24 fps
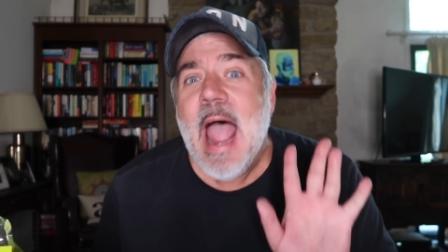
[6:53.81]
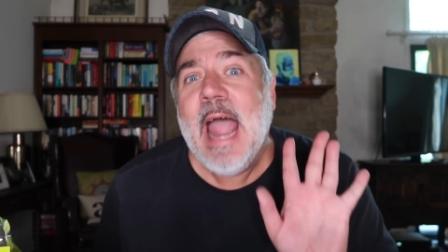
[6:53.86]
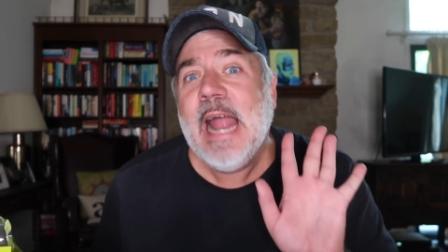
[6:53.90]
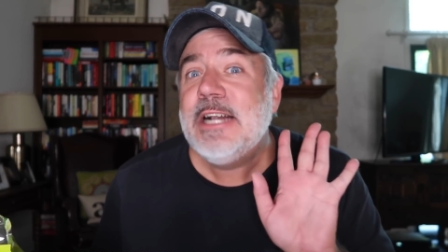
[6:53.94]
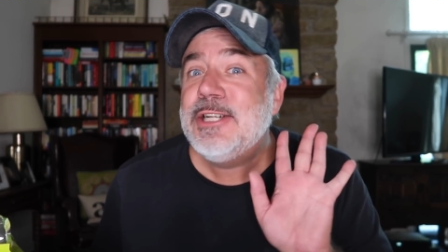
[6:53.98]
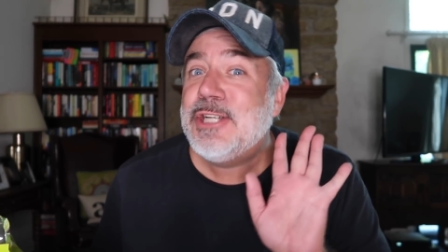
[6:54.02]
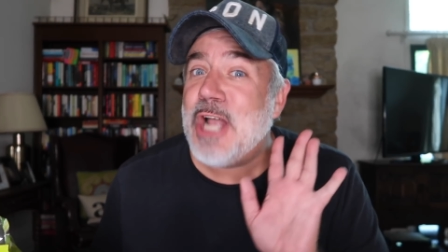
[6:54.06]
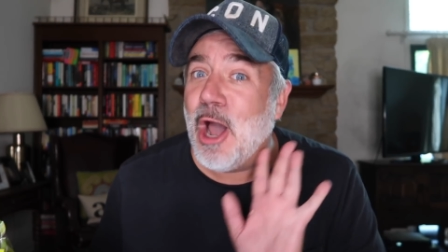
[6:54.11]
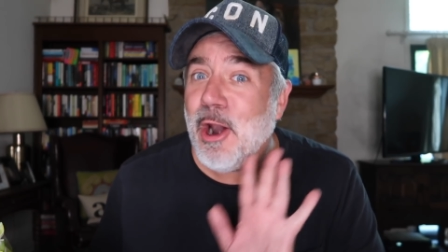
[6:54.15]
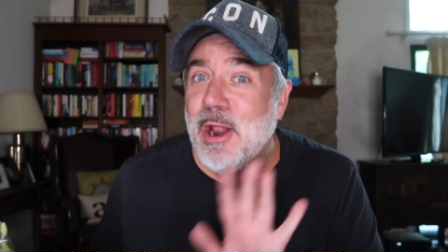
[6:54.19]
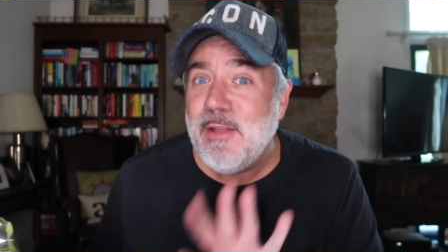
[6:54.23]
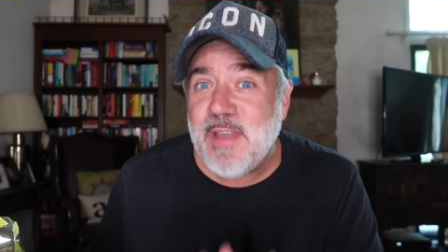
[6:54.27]

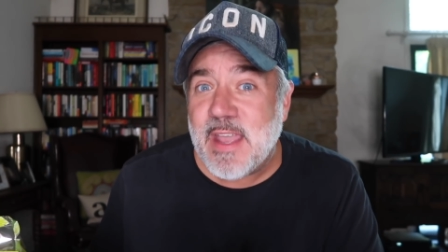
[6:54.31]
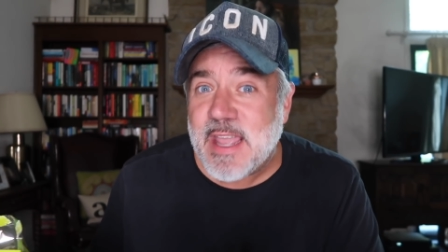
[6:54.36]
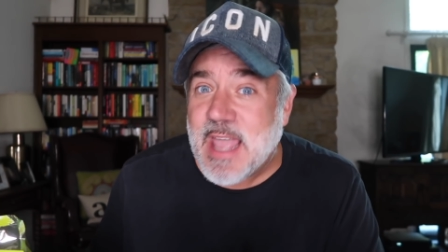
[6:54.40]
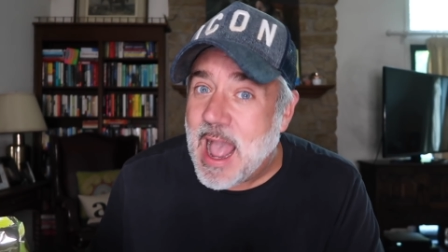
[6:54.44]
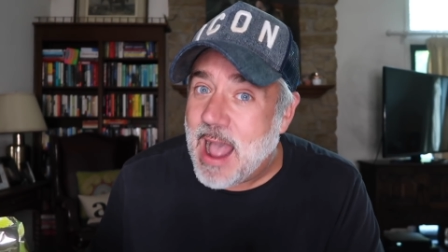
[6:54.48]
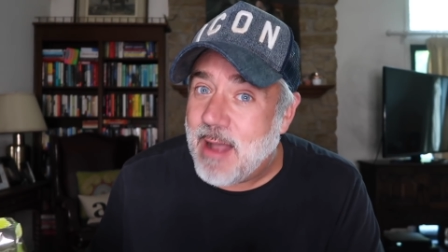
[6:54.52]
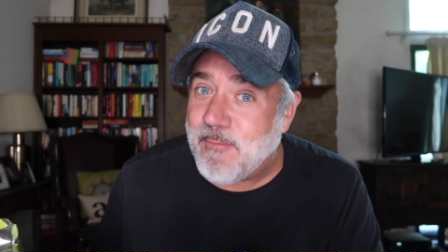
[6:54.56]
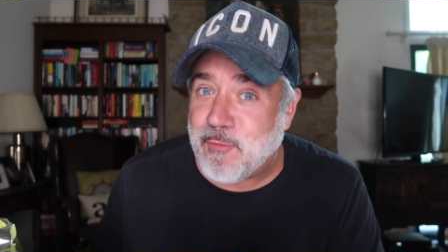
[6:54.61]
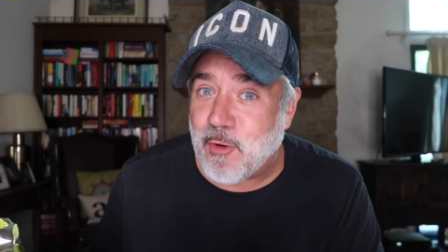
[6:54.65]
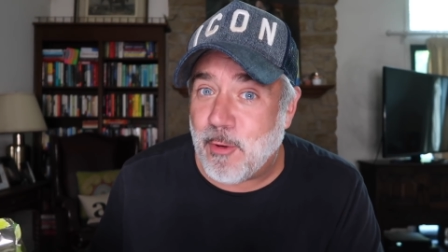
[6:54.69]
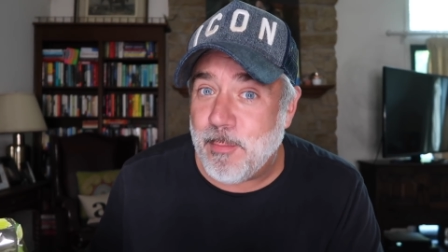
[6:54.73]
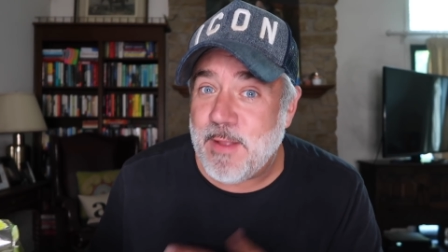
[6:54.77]
And don't even
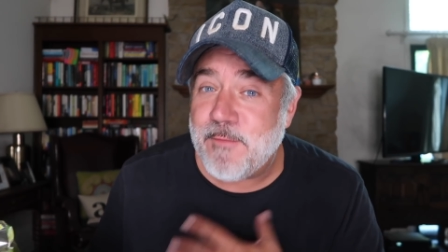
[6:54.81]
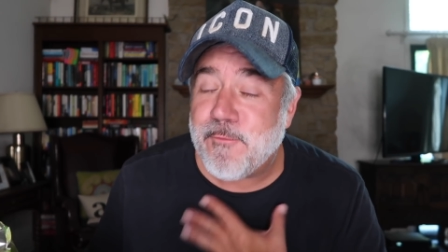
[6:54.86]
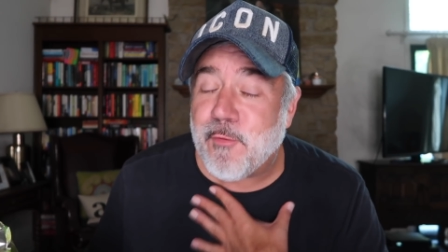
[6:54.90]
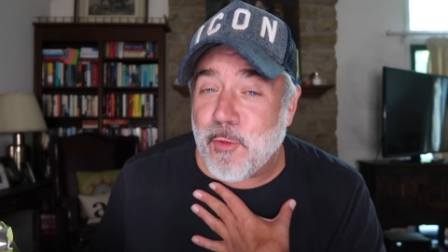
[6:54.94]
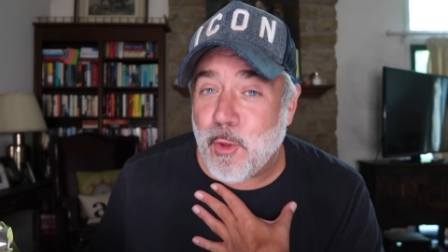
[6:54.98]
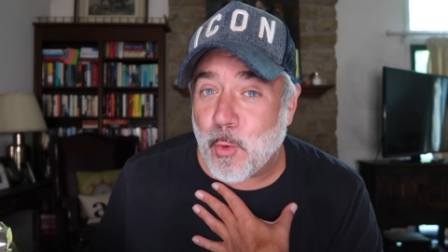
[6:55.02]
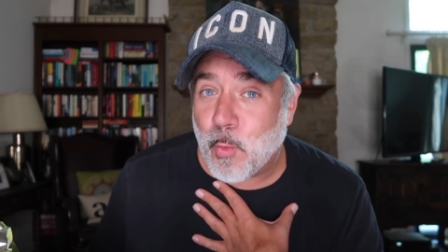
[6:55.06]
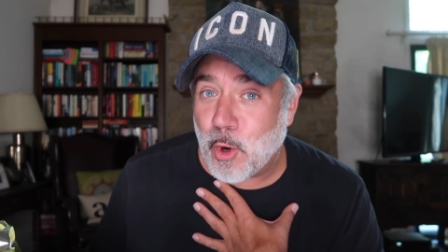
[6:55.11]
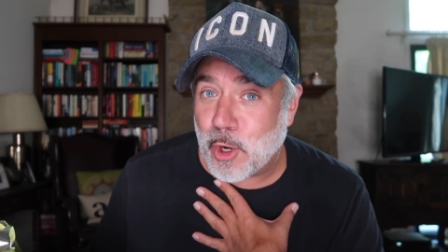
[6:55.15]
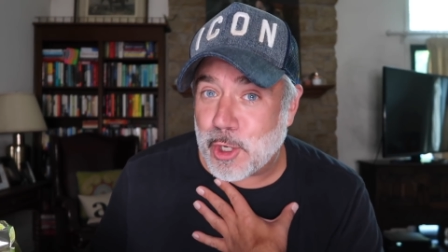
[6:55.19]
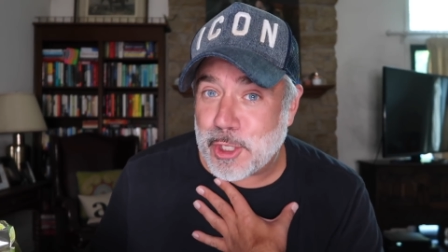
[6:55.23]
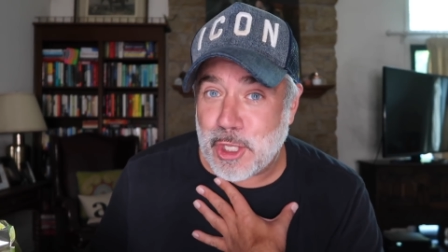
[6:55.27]
come for me for
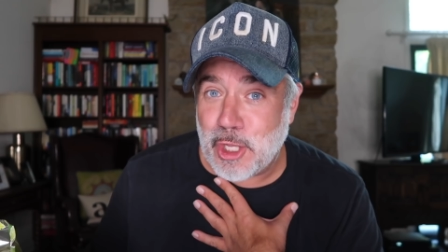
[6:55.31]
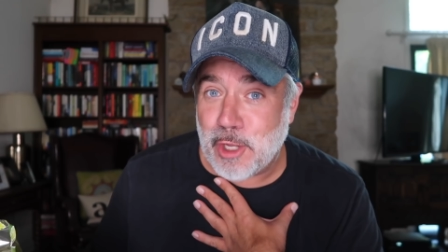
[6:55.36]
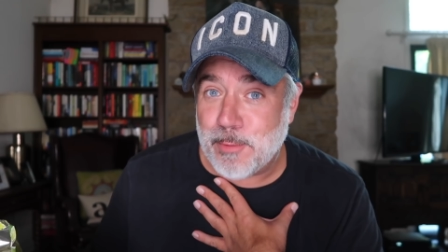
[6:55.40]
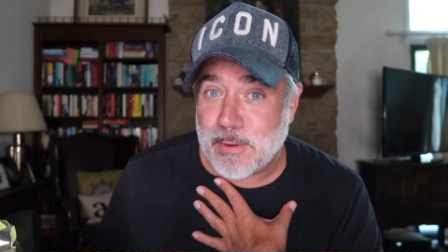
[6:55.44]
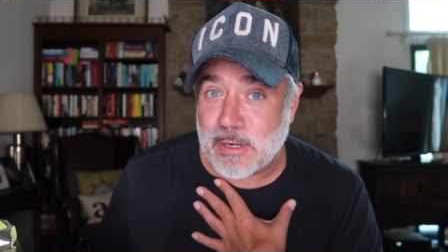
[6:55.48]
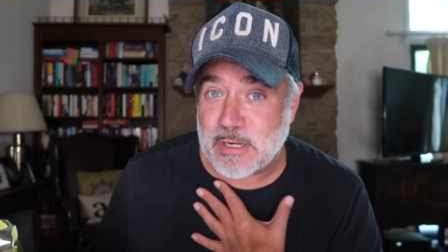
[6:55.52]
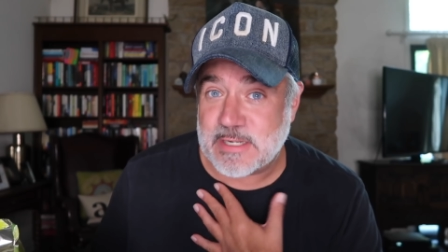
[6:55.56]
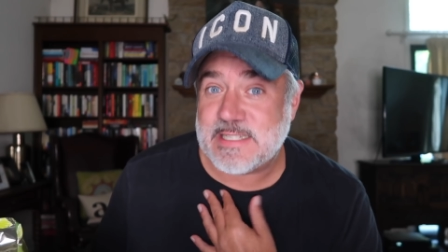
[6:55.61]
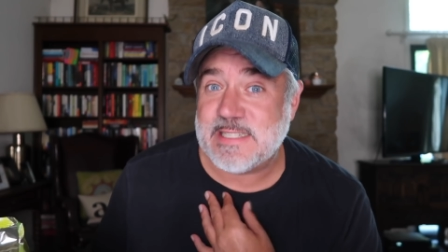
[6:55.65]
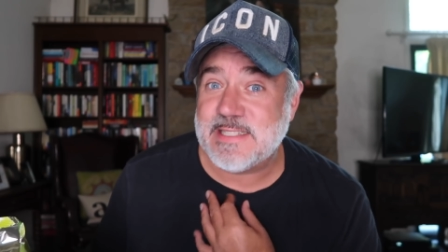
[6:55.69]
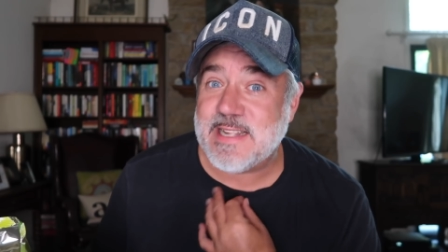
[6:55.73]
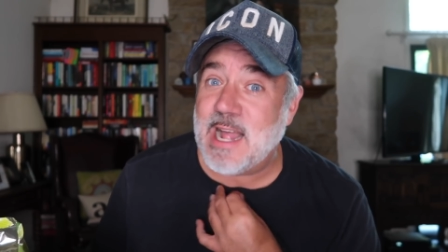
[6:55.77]
the word
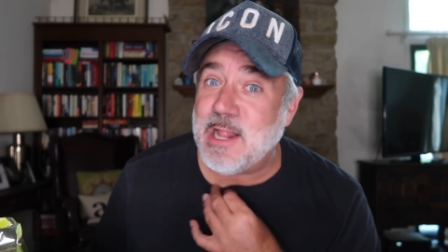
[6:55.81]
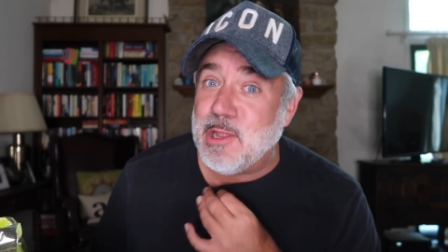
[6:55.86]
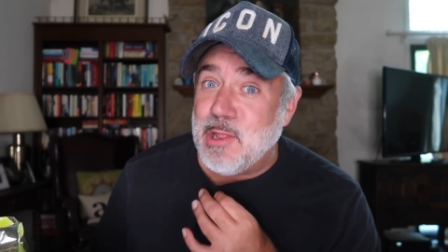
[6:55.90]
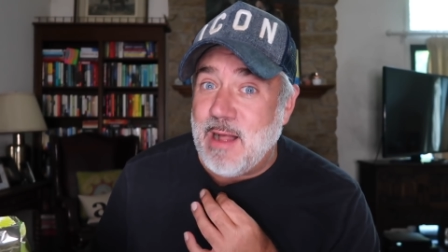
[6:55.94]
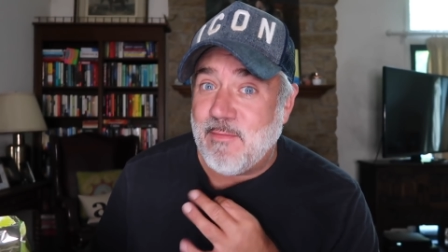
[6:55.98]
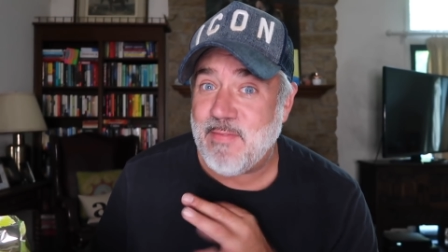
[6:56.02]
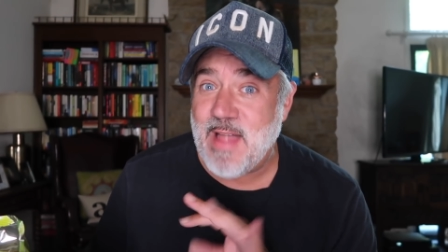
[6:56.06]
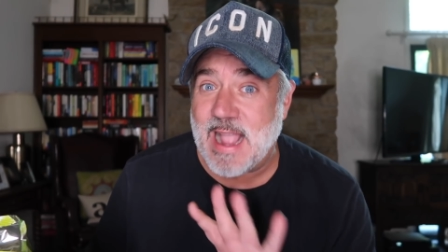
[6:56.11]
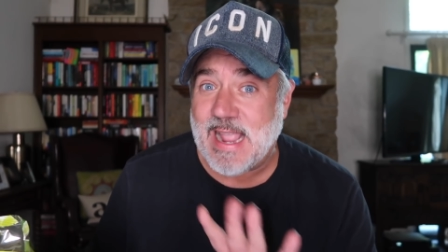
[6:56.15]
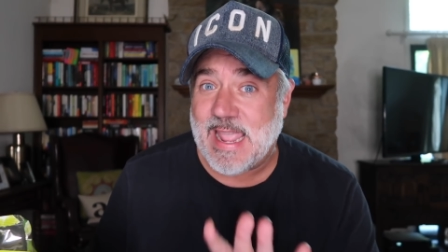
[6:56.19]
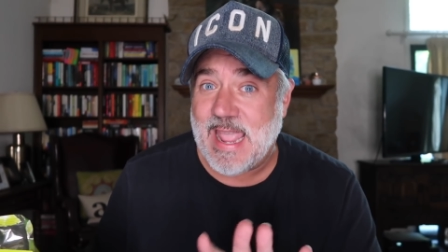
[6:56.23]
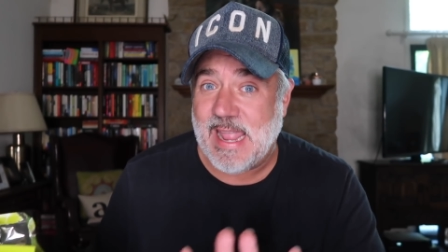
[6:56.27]
goobers, because I
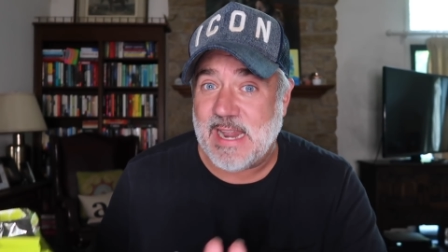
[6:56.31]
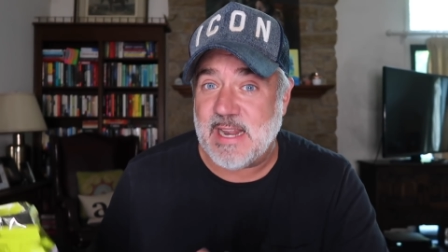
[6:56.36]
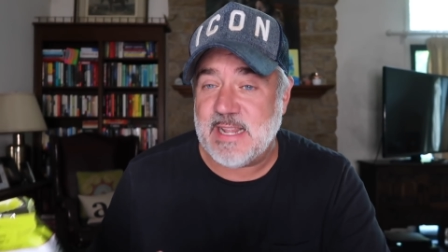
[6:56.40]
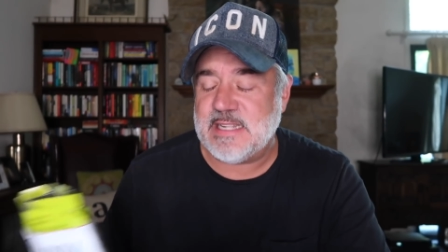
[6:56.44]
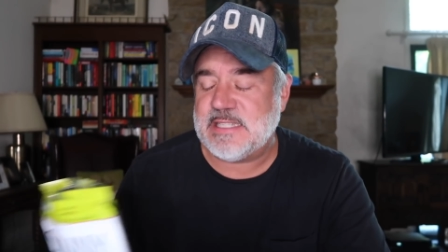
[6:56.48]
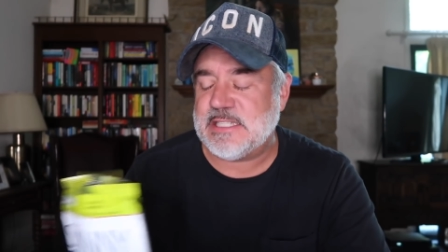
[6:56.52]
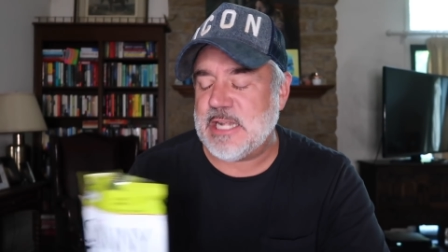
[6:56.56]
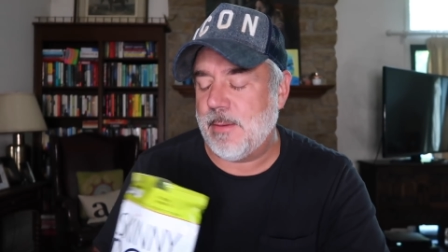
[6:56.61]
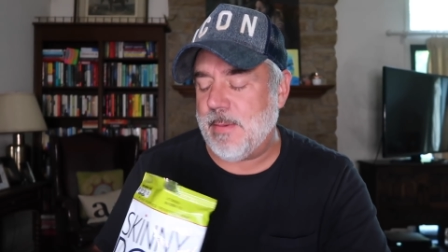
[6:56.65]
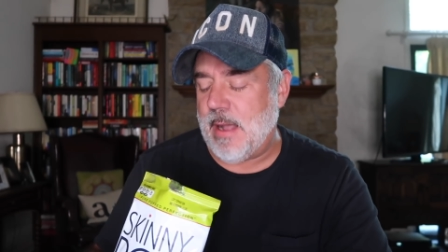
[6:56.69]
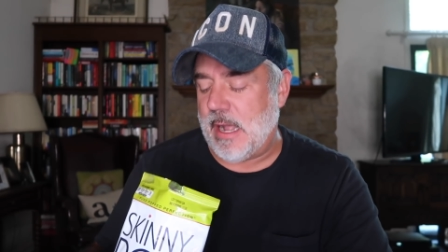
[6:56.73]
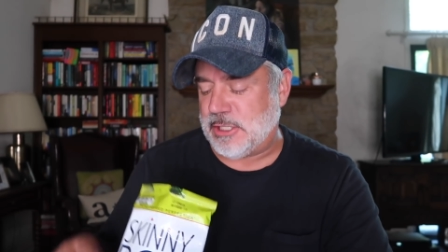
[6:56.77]
love that
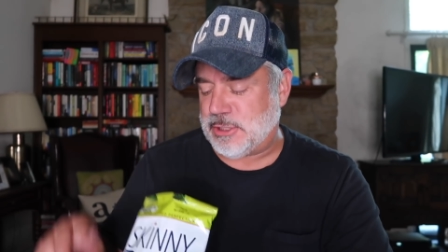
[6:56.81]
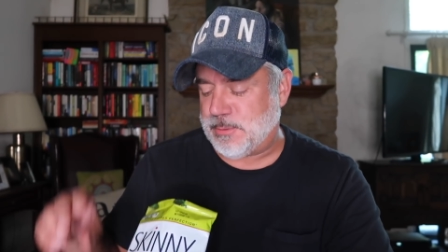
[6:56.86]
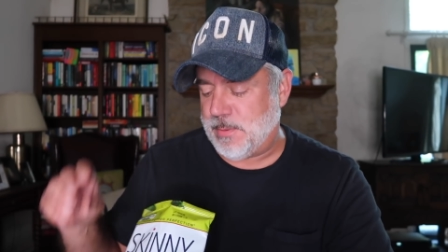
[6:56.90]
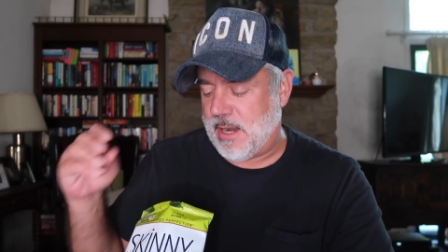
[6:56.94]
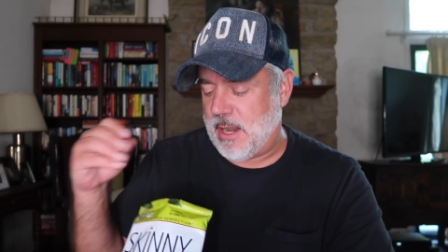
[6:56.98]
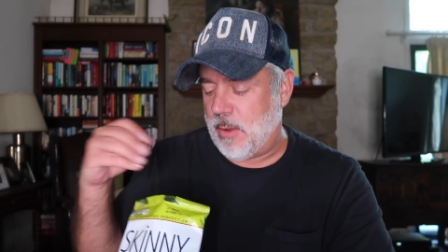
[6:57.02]
candy so much.